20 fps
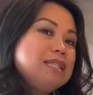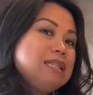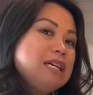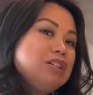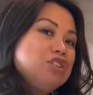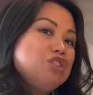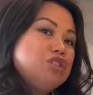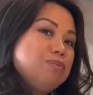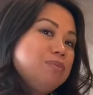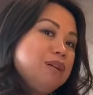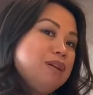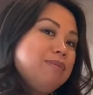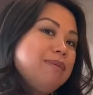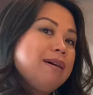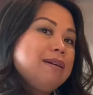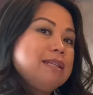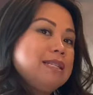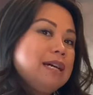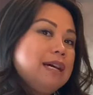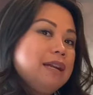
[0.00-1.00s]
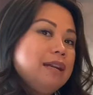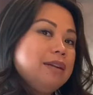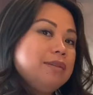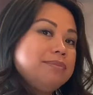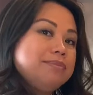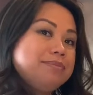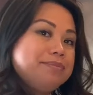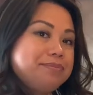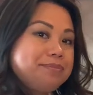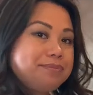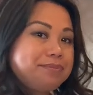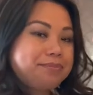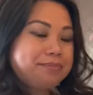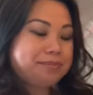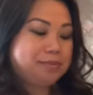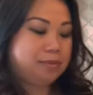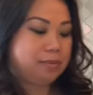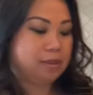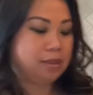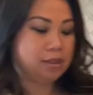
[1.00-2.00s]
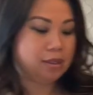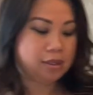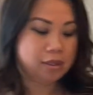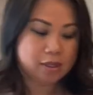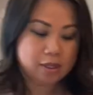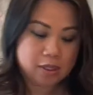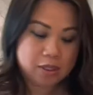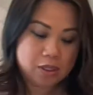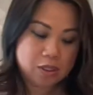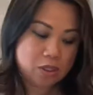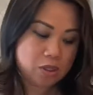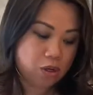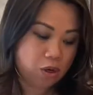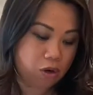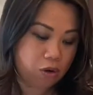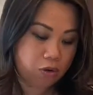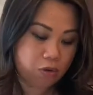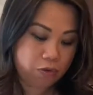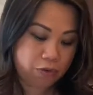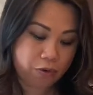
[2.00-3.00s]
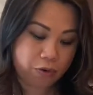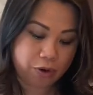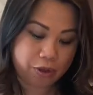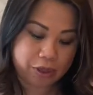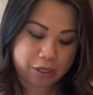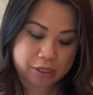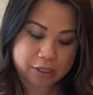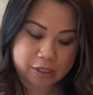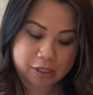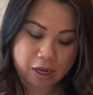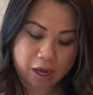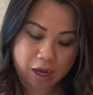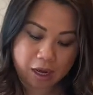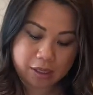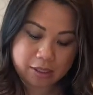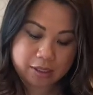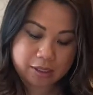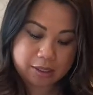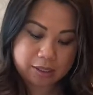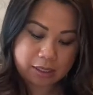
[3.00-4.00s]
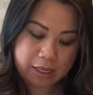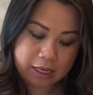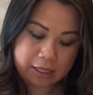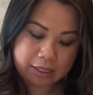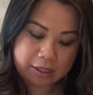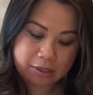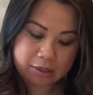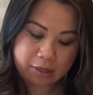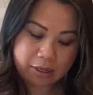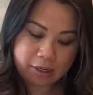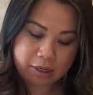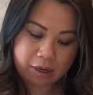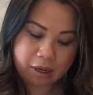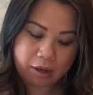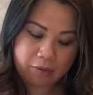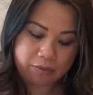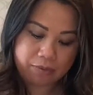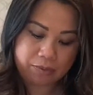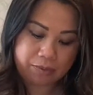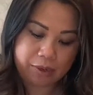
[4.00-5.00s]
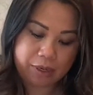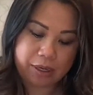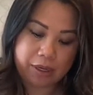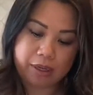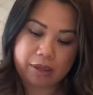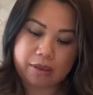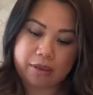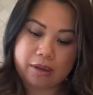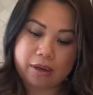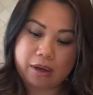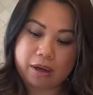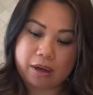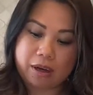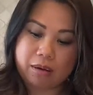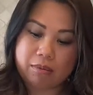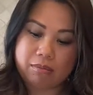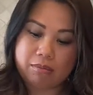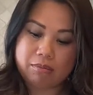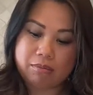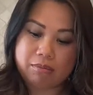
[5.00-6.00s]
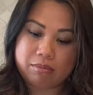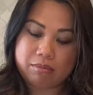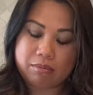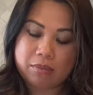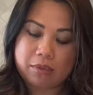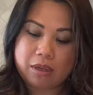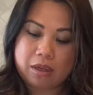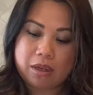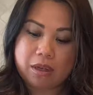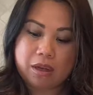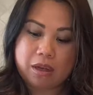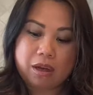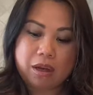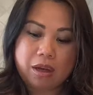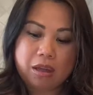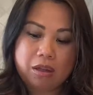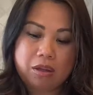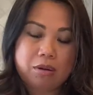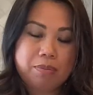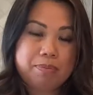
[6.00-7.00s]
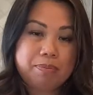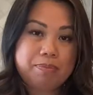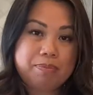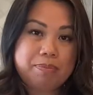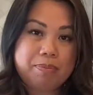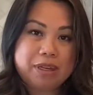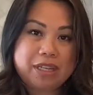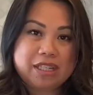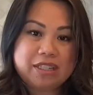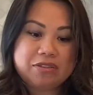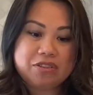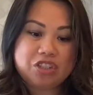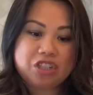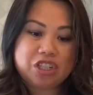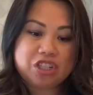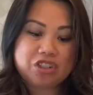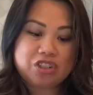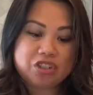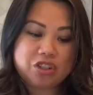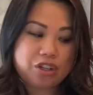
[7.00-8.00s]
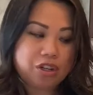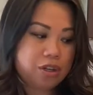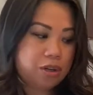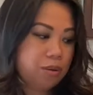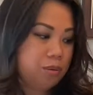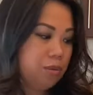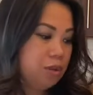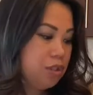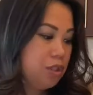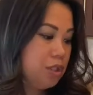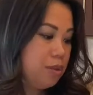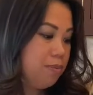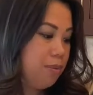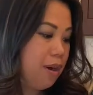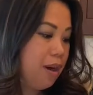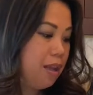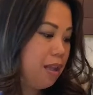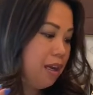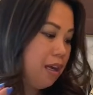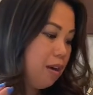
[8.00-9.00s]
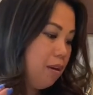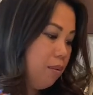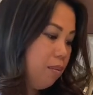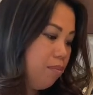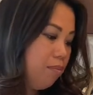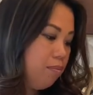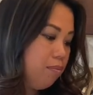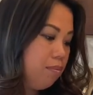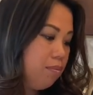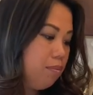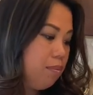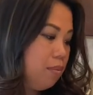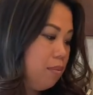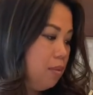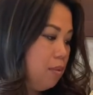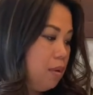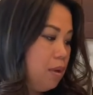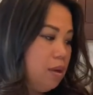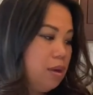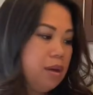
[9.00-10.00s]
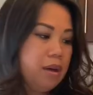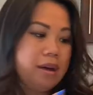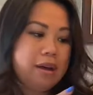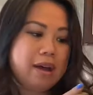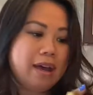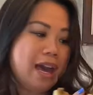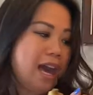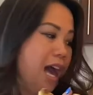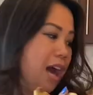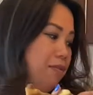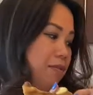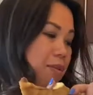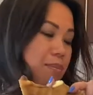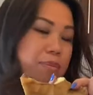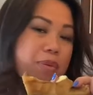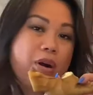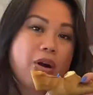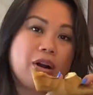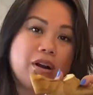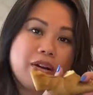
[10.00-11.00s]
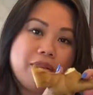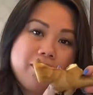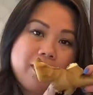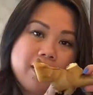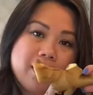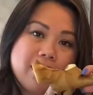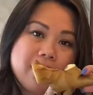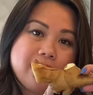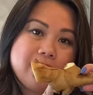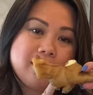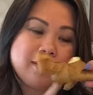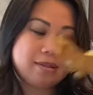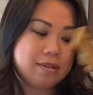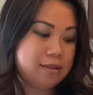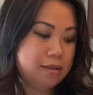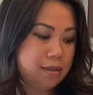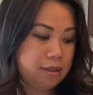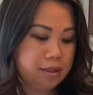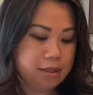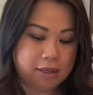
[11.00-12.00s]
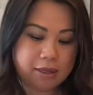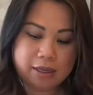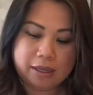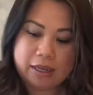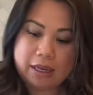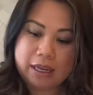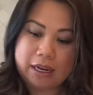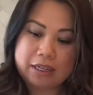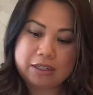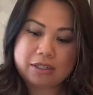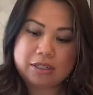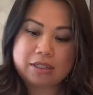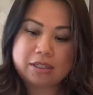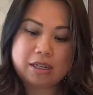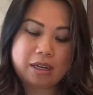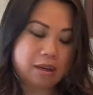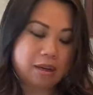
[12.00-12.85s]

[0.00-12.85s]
that should be about done. So for the sauce, I started off with a little piece of ginger, which is probably like a half a bar of this. And I just